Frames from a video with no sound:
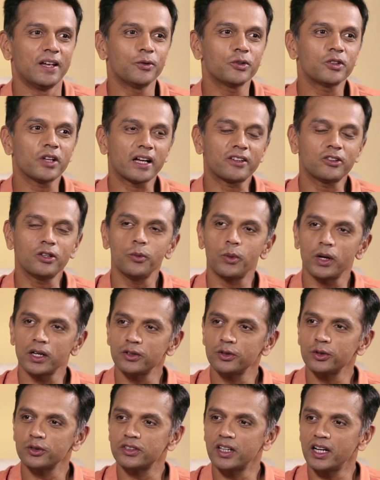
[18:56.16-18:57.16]
one of those guys
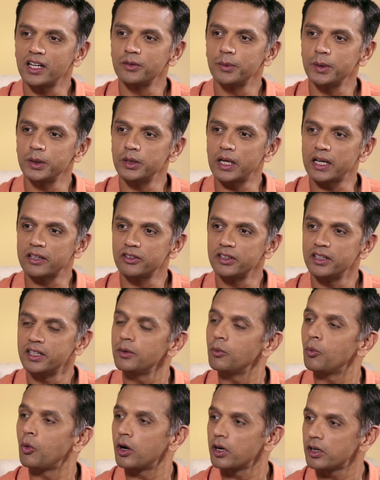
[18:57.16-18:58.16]
where you actually didn't want to
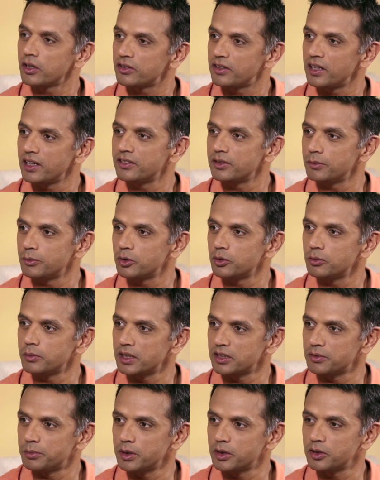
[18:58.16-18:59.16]
sledge him too much, because he
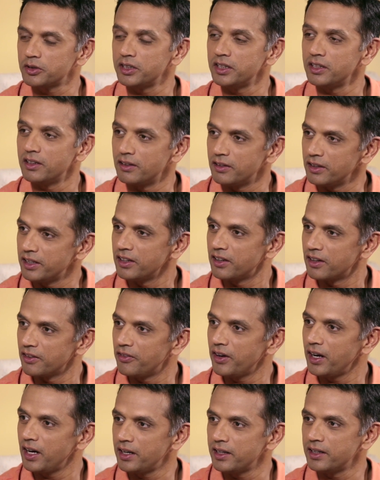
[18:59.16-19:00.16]
reveled in it.
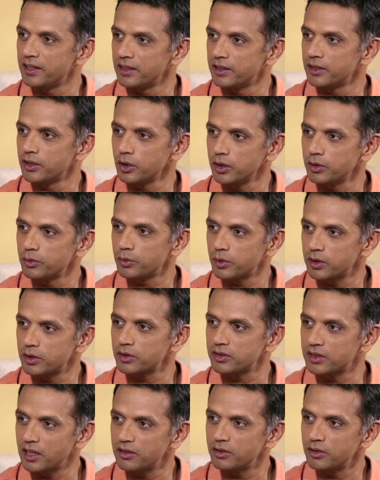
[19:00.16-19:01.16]
He was one of those guys who
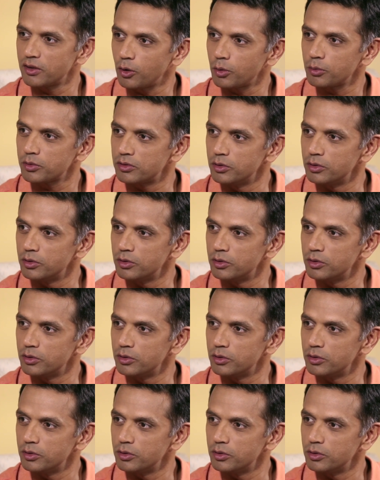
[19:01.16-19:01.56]
almost looked for a